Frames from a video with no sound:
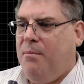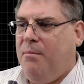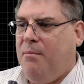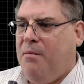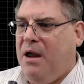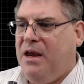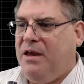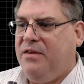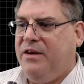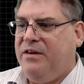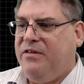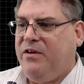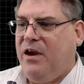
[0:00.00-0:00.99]
make
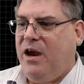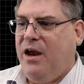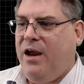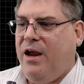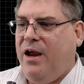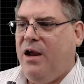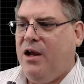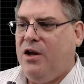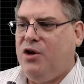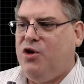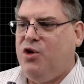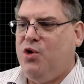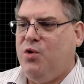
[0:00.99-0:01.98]
this a
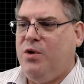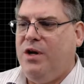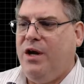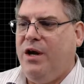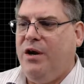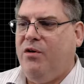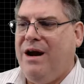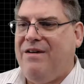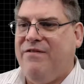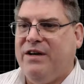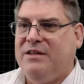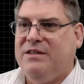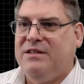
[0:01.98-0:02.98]
2D
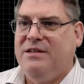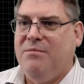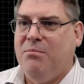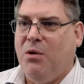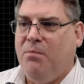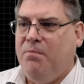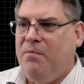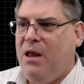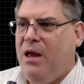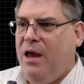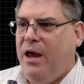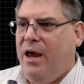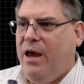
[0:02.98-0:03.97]
graphics symbol,
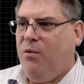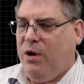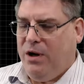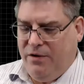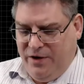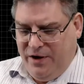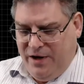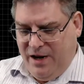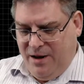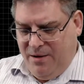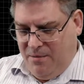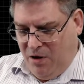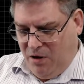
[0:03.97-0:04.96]
and we'll give it a
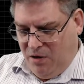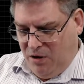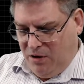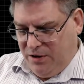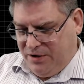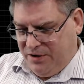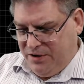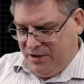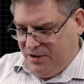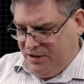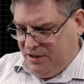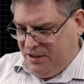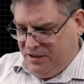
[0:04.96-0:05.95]
name. I'll call it
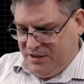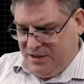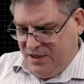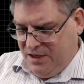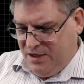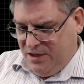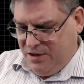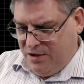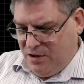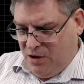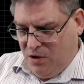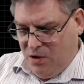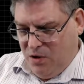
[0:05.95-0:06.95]
a DC
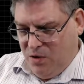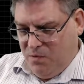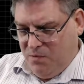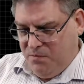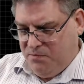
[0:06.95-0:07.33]
logo.